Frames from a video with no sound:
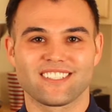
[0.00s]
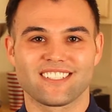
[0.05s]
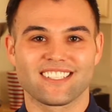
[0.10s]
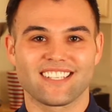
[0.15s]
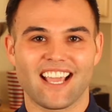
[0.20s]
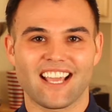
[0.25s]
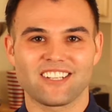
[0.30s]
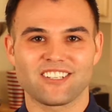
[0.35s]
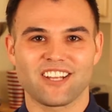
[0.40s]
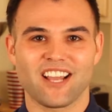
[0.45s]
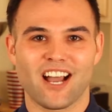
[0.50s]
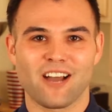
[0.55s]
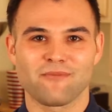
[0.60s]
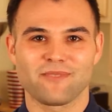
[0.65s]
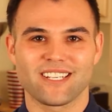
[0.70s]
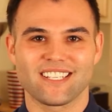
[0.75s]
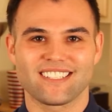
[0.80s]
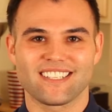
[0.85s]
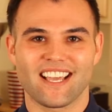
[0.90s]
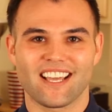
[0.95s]
sketch
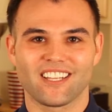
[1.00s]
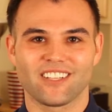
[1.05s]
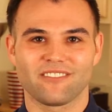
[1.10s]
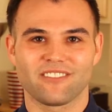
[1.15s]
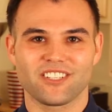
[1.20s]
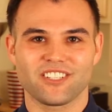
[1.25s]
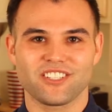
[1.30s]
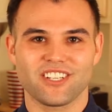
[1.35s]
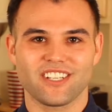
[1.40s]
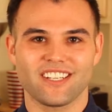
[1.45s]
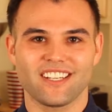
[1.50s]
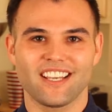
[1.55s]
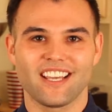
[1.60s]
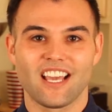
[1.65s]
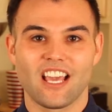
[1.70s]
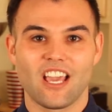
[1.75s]
comedy television,